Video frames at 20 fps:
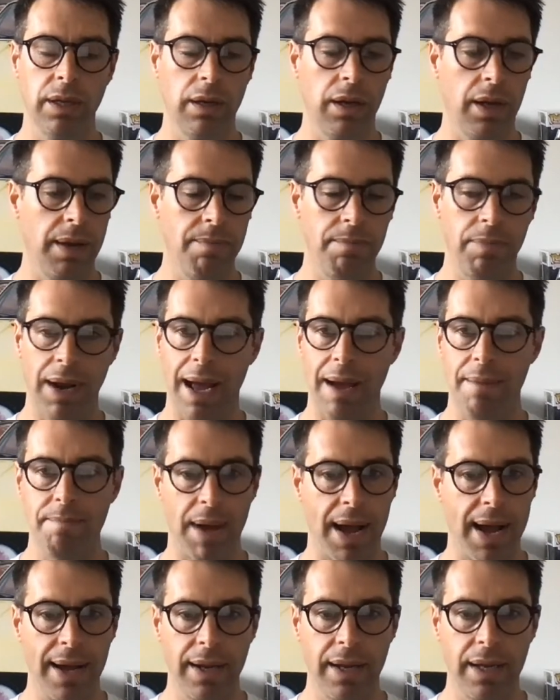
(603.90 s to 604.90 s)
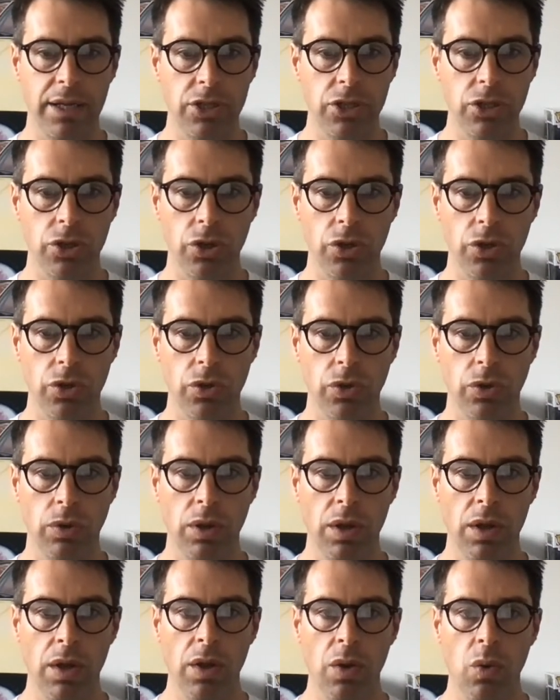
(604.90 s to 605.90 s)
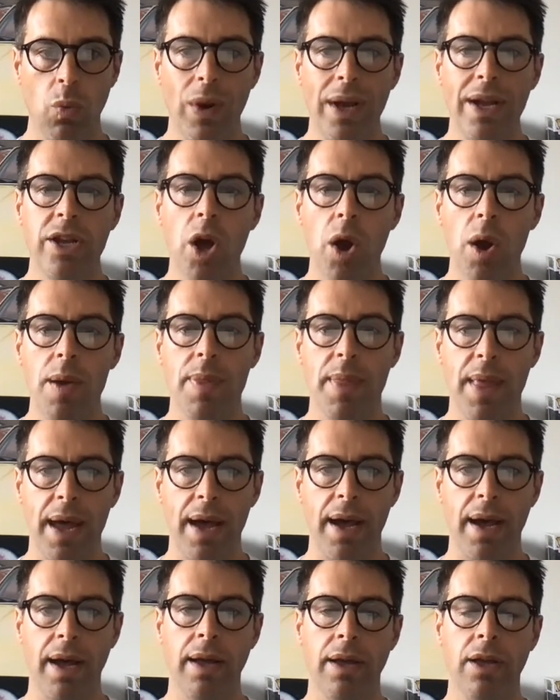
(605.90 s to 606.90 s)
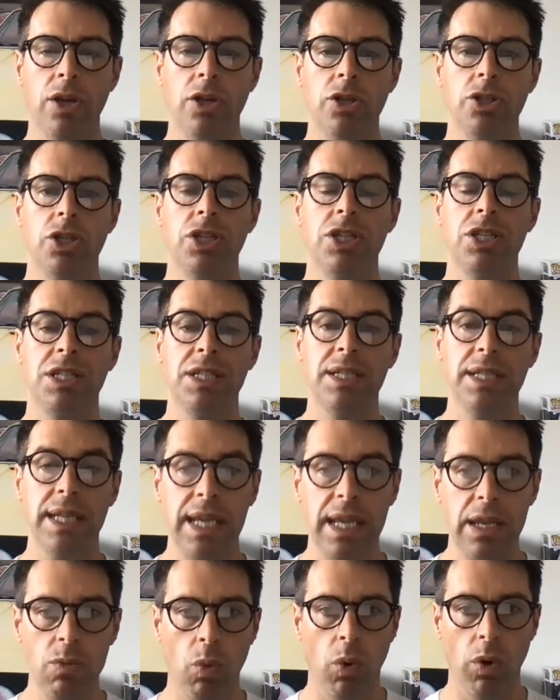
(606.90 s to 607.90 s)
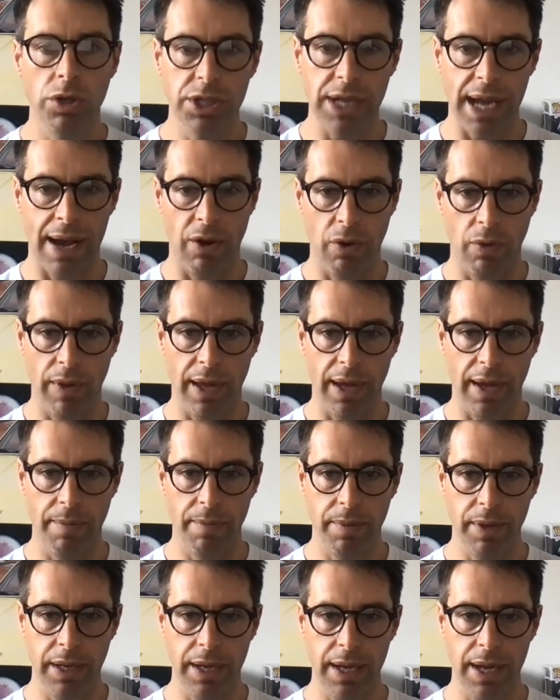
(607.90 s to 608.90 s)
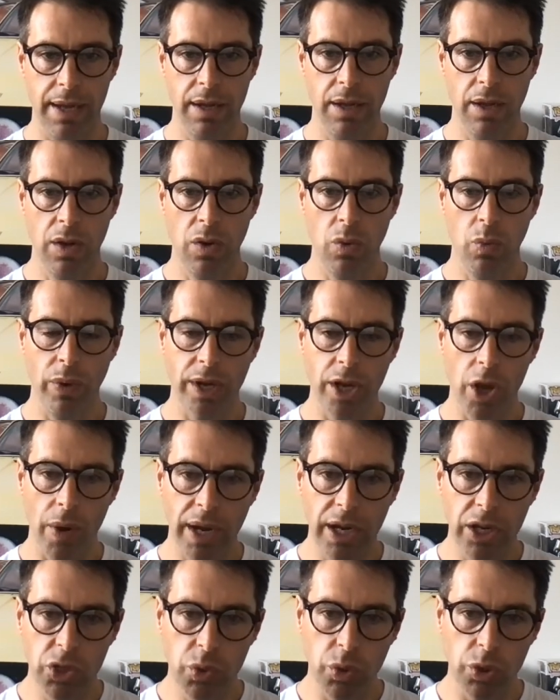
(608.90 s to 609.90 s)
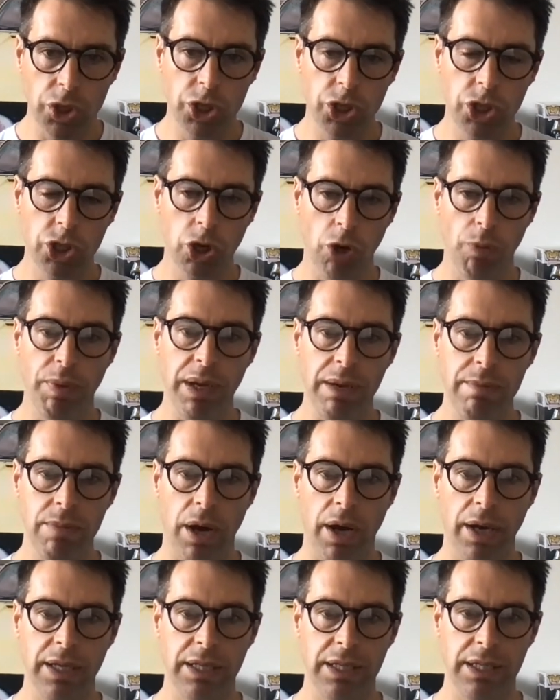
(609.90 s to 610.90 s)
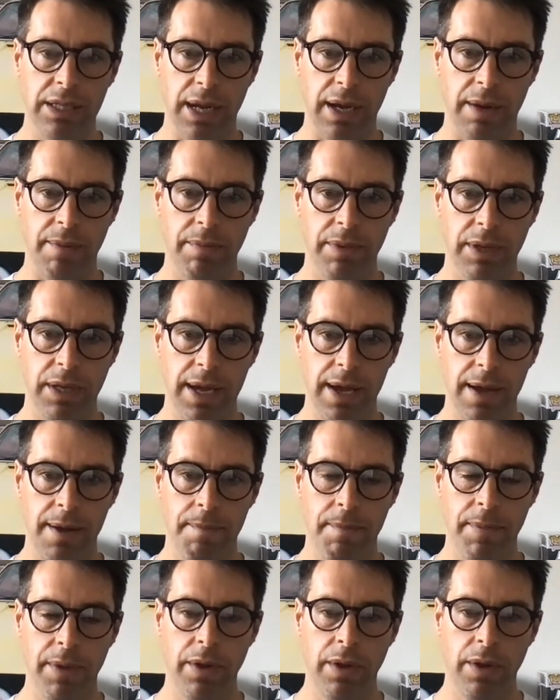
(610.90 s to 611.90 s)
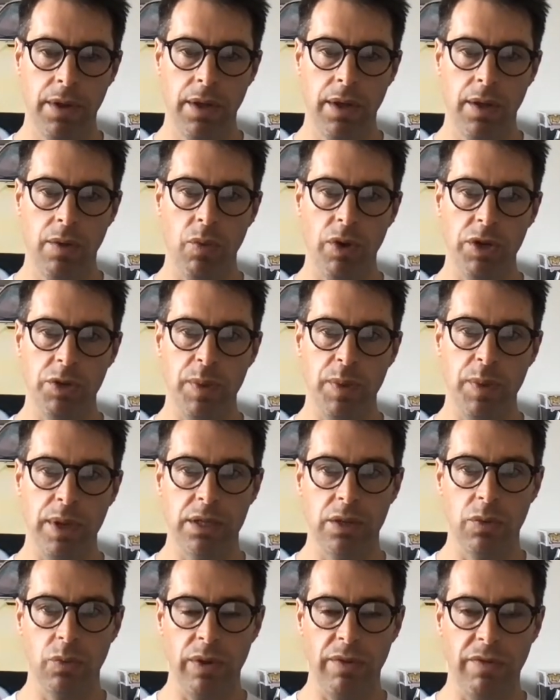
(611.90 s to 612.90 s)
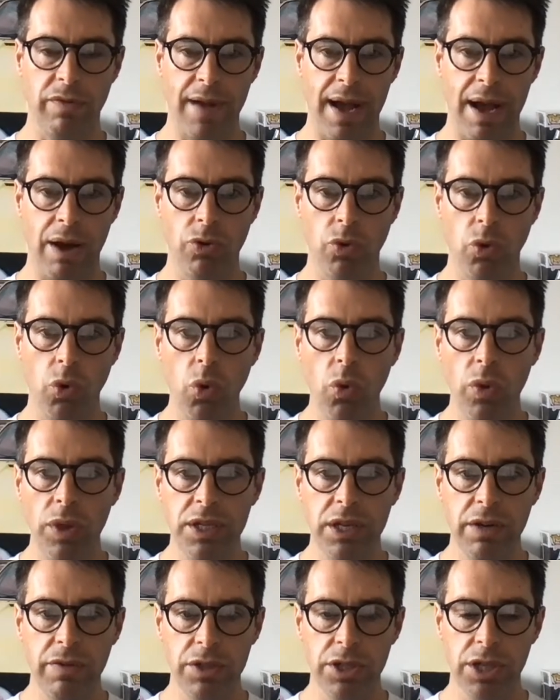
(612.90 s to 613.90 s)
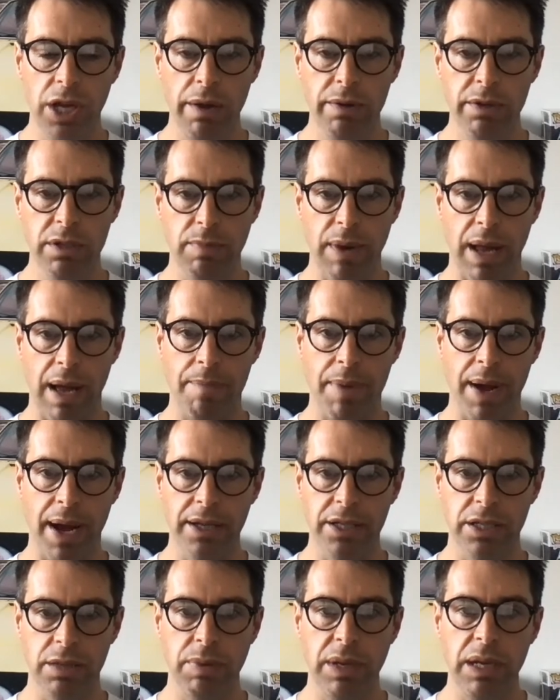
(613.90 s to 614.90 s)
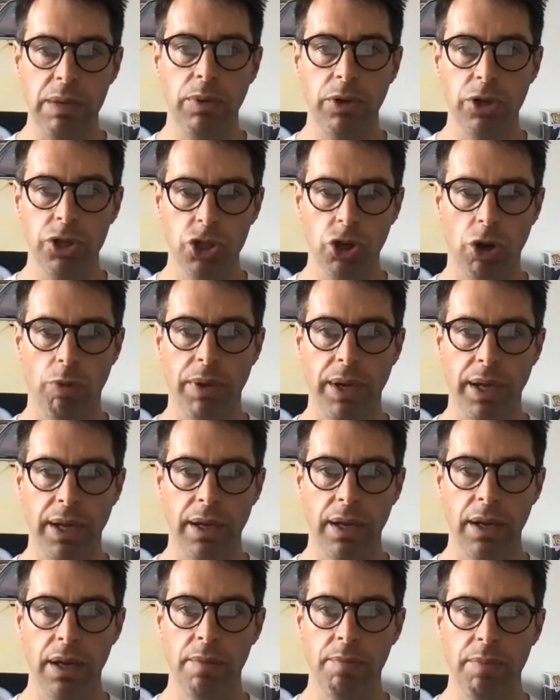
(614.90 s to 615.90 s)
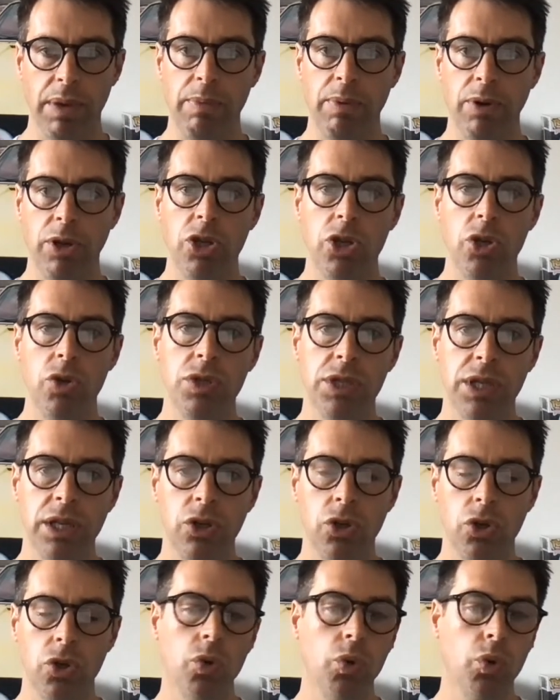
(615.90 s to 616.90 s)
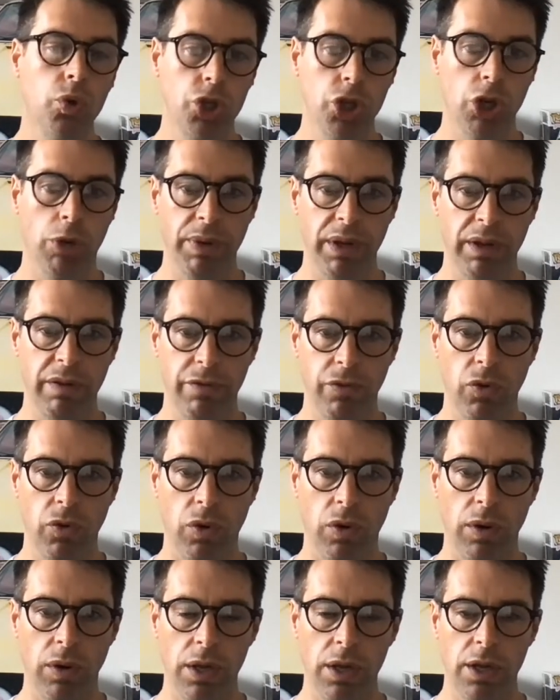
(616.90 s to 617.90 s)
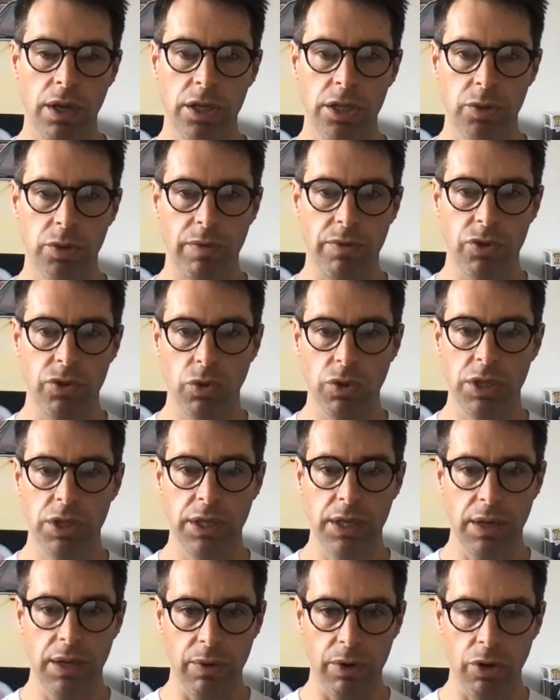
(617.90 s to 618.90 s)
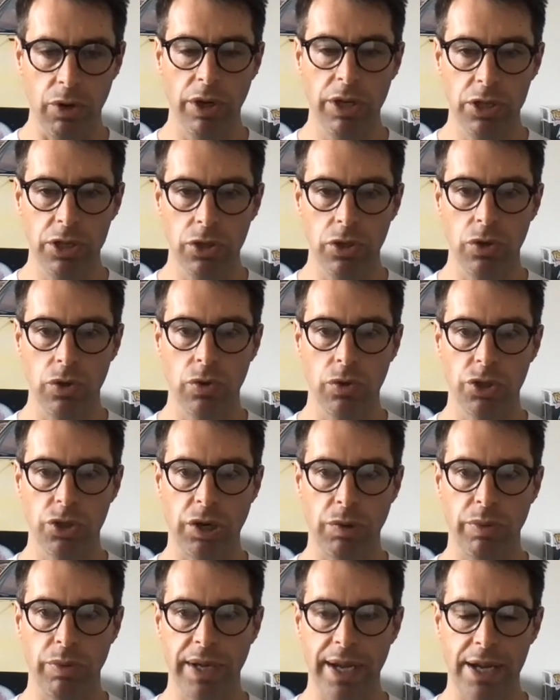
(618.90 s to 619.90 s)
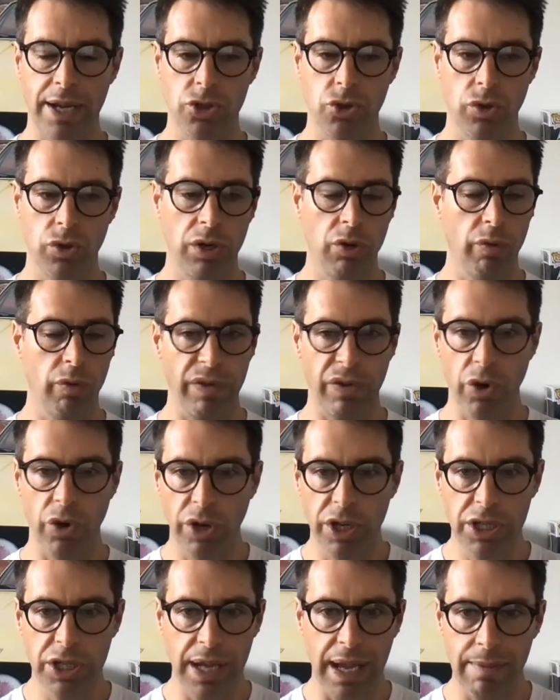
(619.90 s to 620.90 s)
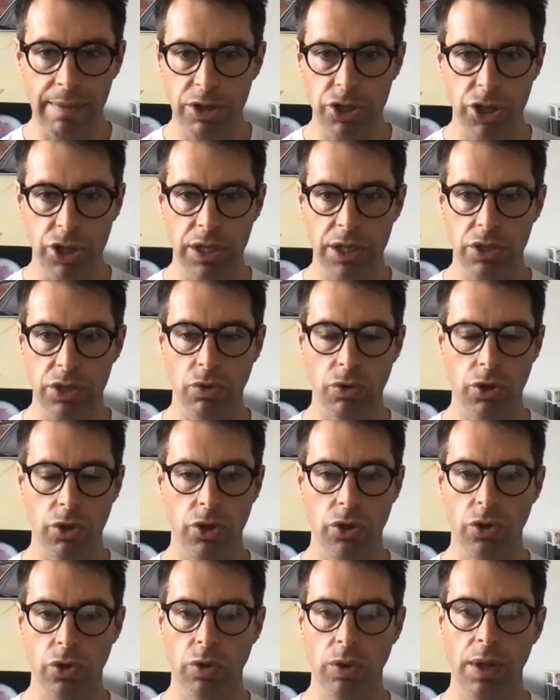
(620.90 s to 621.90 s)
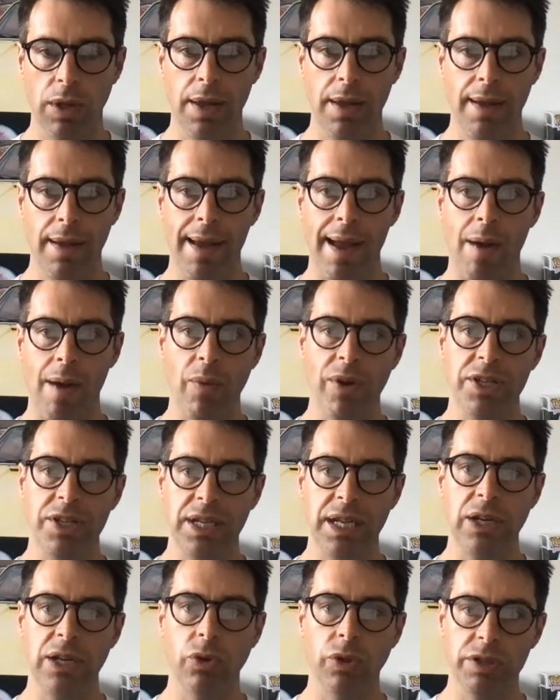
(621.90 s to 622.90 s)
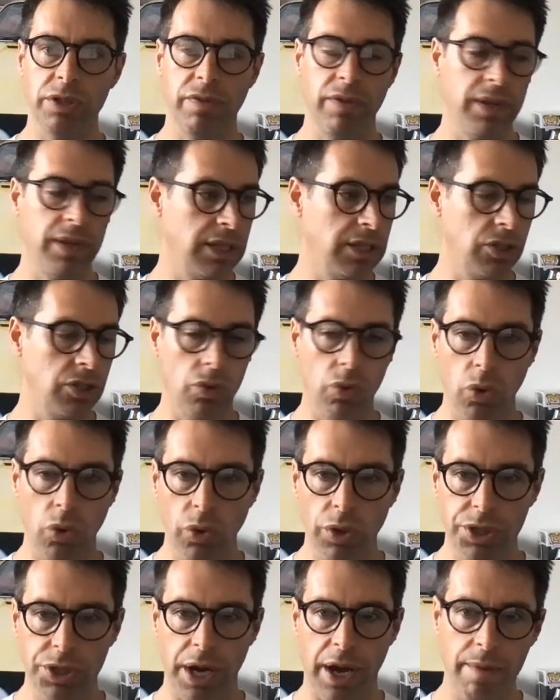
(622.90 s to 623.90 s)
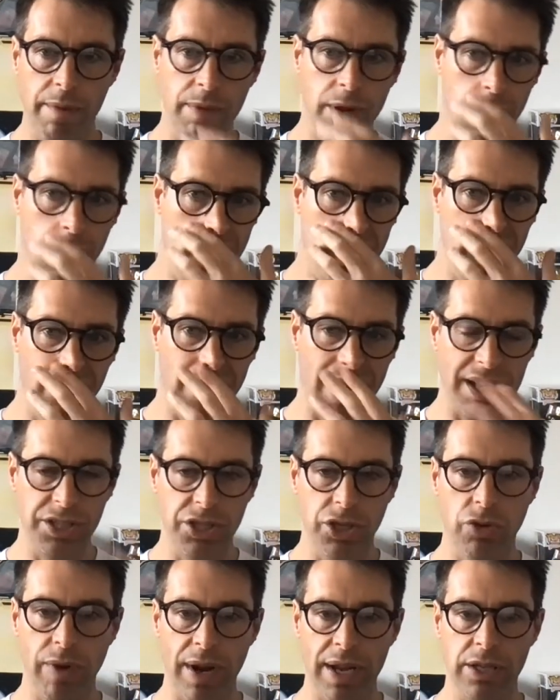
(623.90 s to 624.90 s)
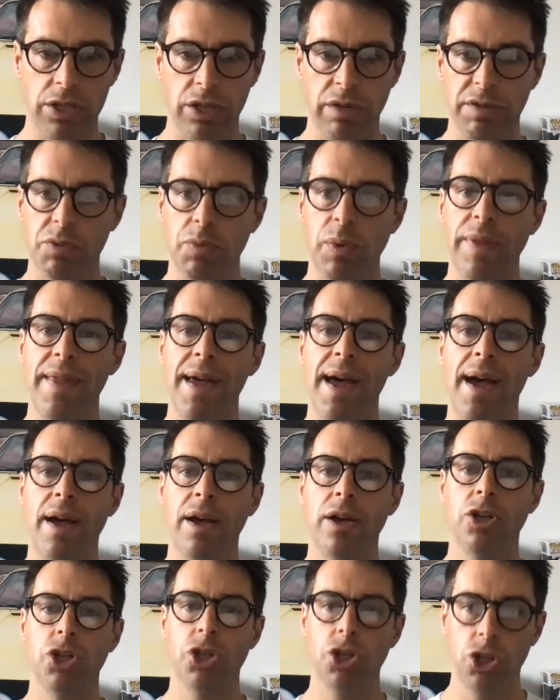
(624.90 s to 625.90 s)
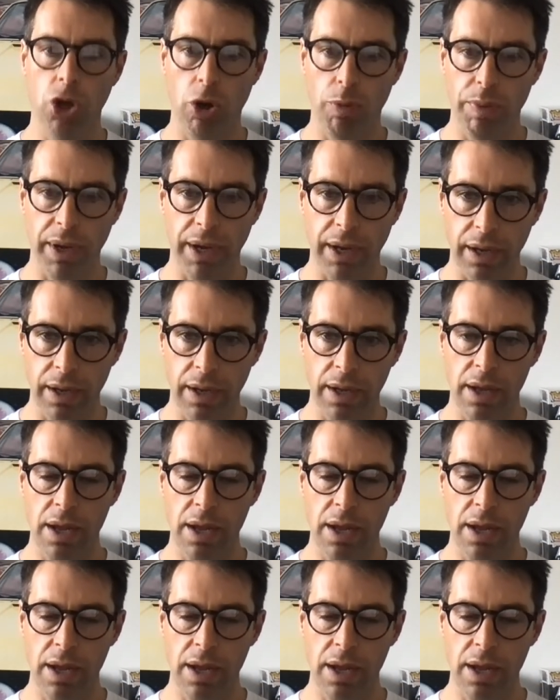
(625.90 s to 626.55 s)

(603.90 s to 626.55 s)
like black bag into Google, we're going there to see what's out there. Okay. We're going into a shopping mindset. Yeah. Which means that we've found all the different types of black bags that people are shopping, people are using Google Shopping for. So we've sorted it. We've gone into Google Shopping category, or we've gone into images on Google, and we're seeing all the different things. Do it all the time. That's a great service. We're there shopping.